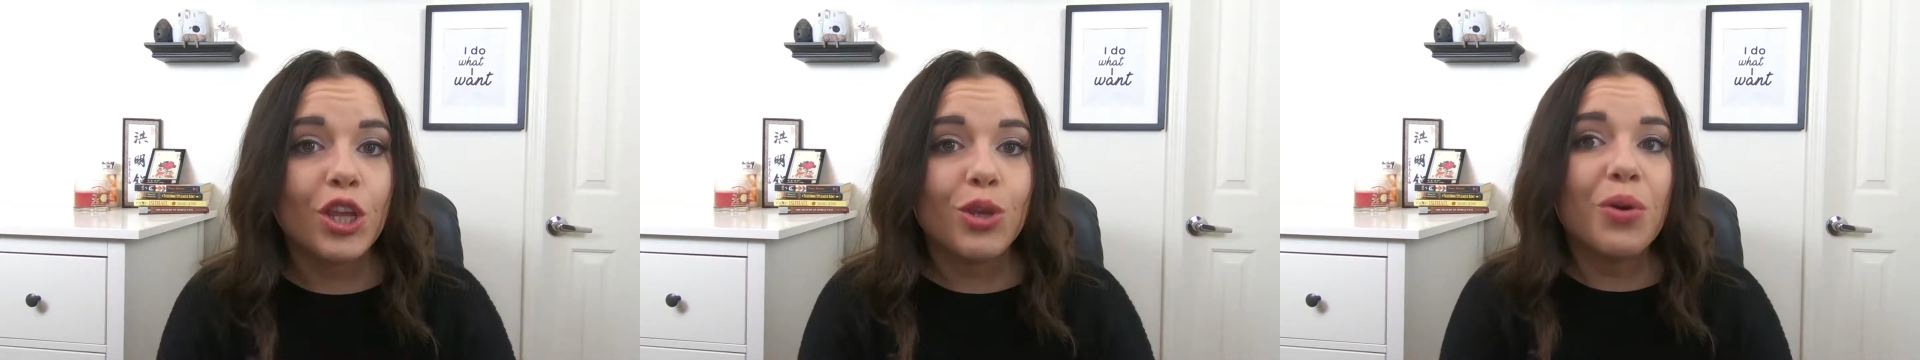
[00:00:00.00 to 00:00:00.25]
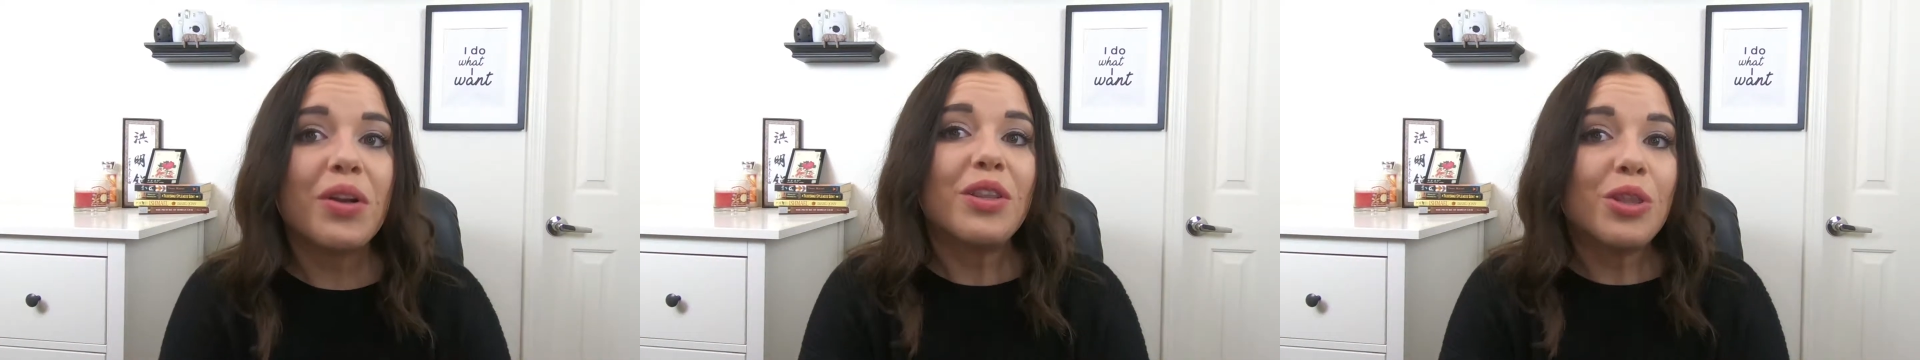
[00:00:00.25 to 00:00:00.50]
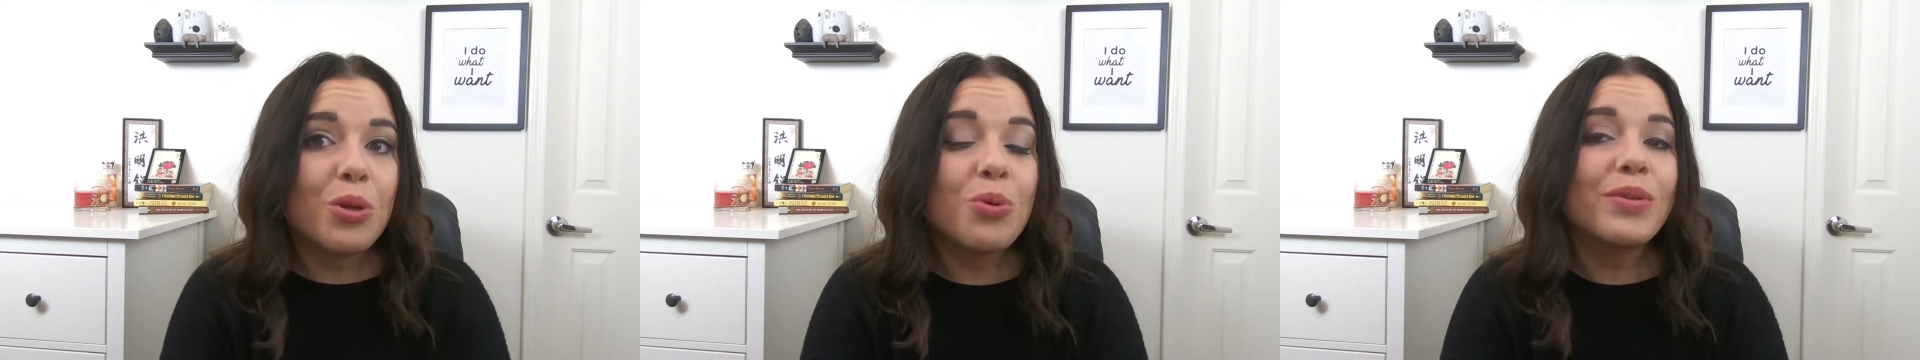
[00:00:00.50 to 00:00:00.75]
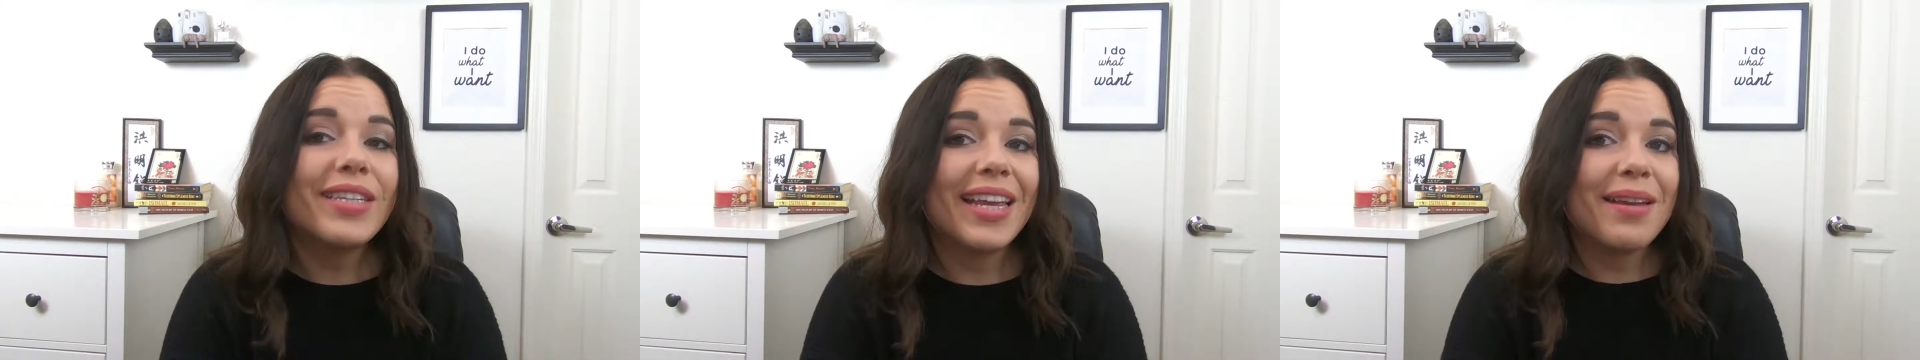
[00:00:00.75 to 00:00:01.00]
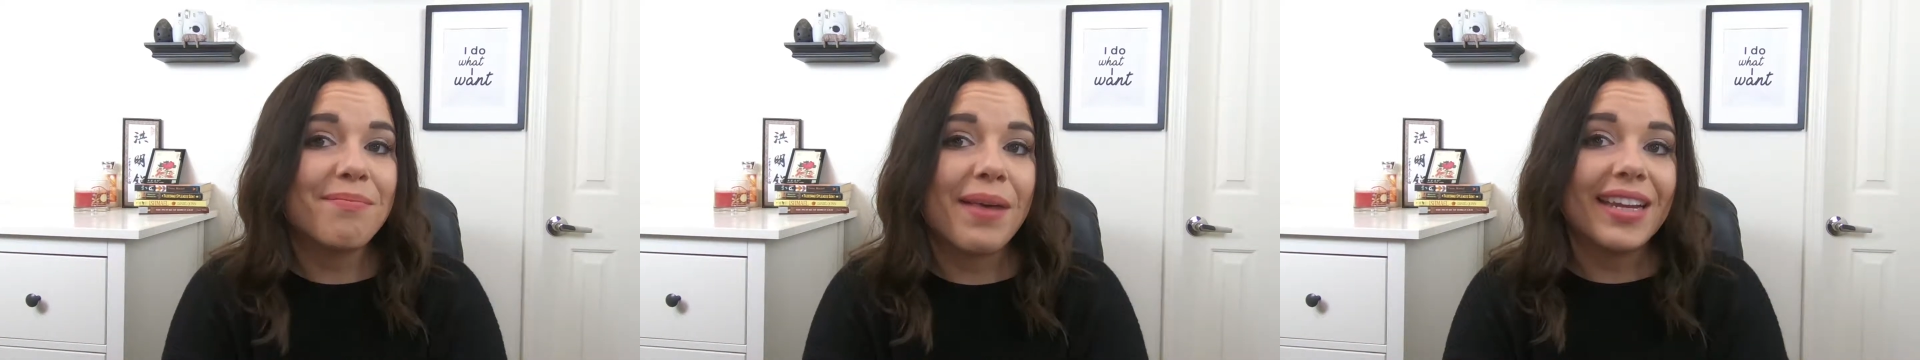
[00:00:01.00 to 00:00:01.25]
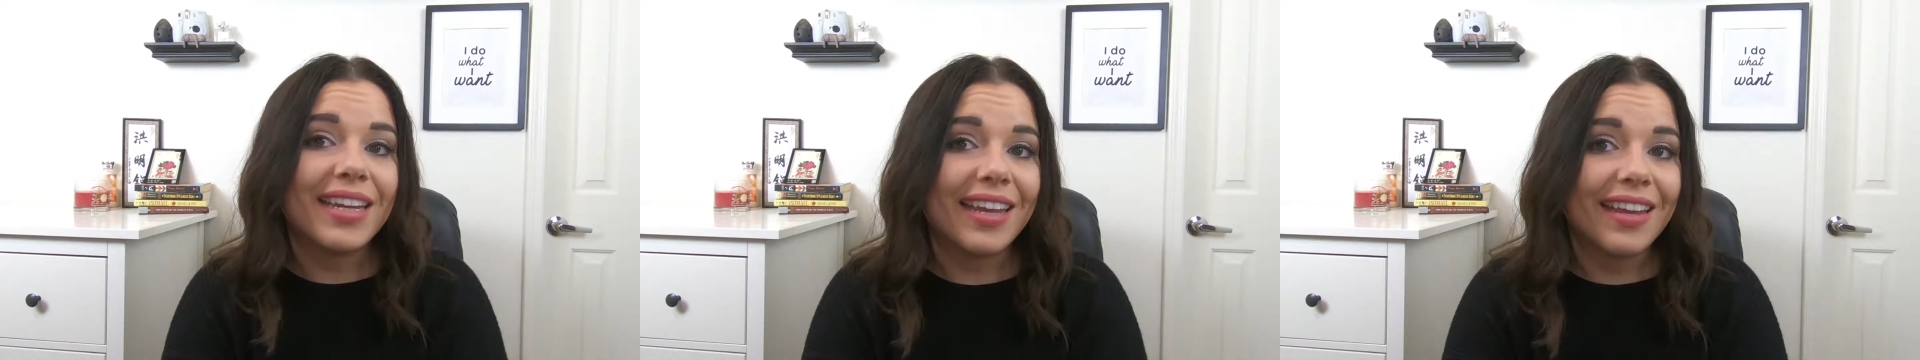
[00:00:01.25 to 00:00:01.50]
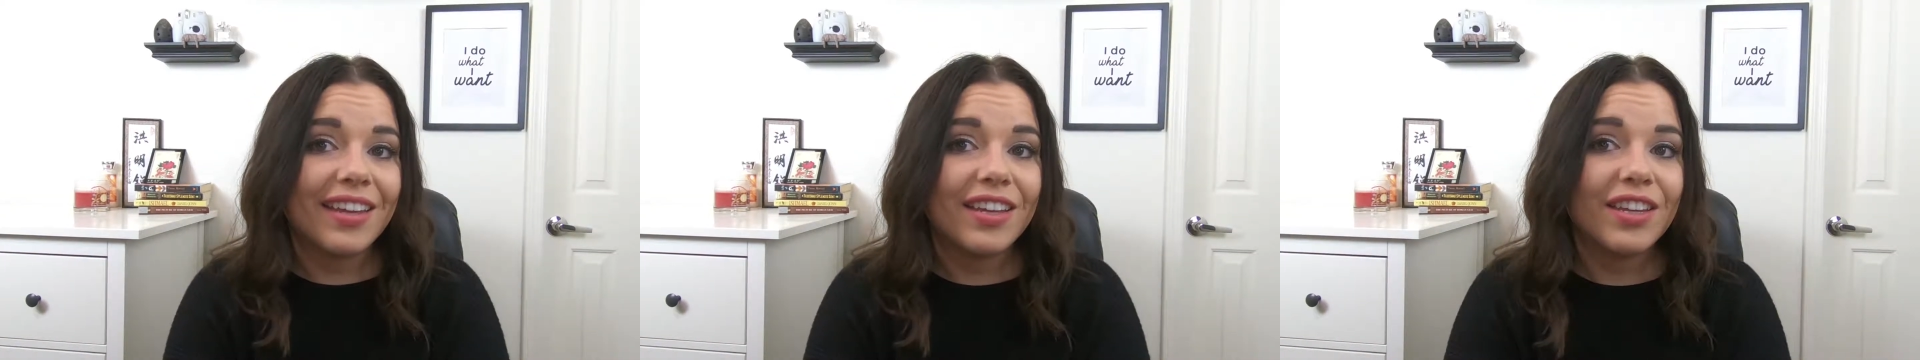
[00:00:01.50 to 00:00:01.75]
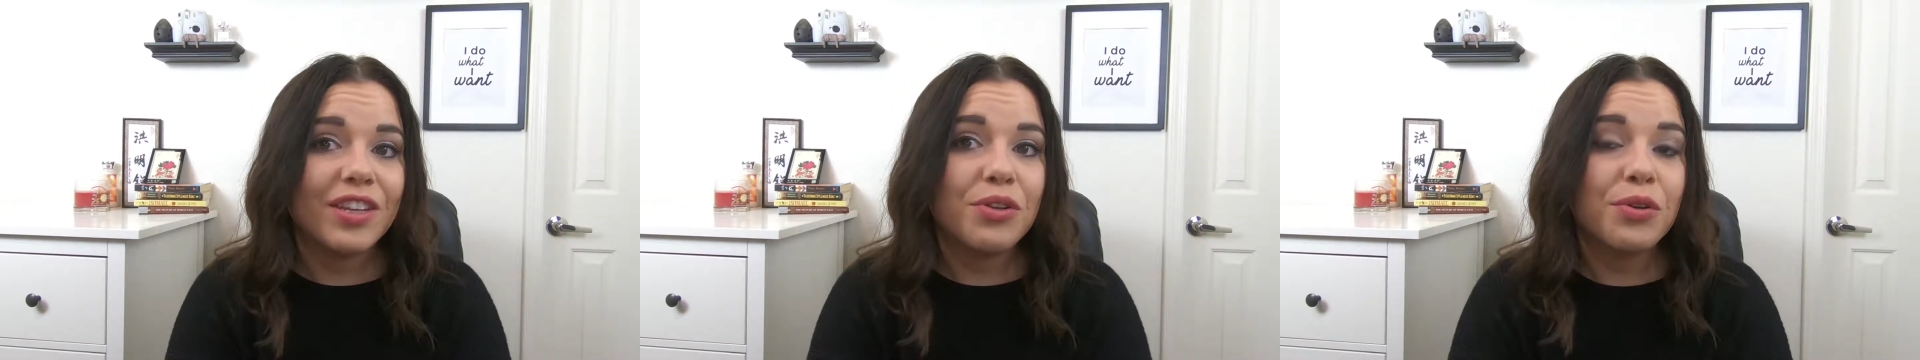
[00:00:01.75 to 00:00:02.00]
you're losing money.
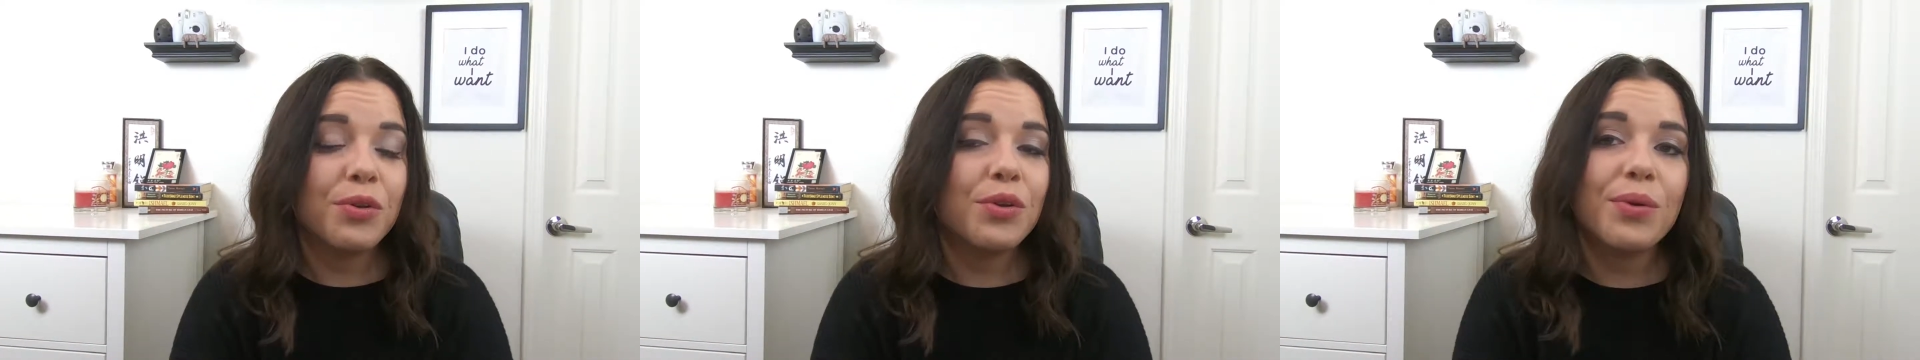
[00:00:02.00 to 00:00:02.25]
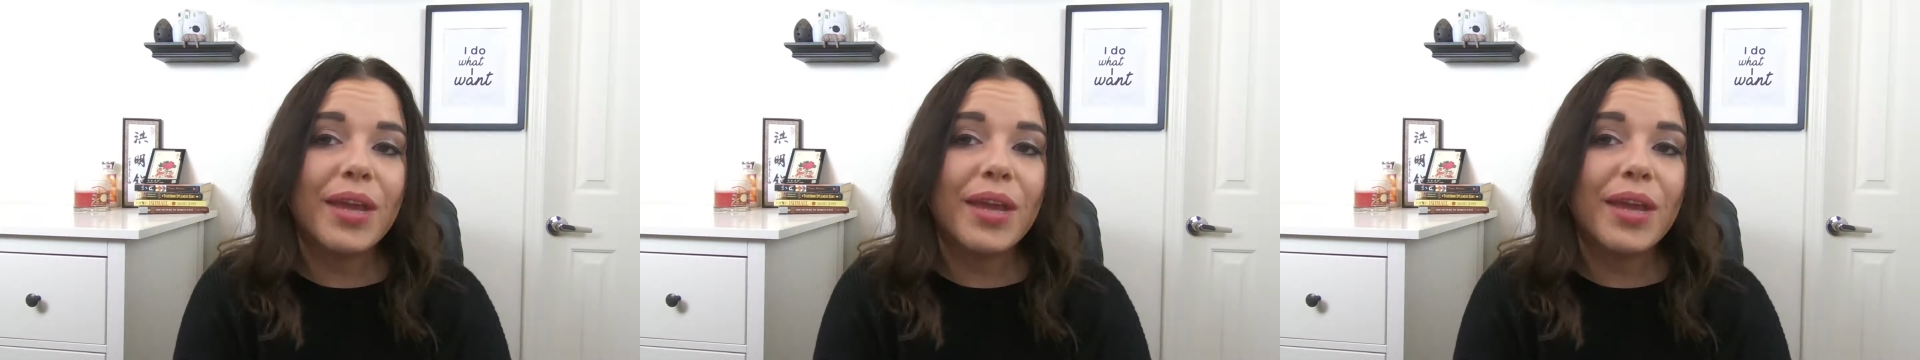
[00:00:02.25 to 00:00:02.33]
You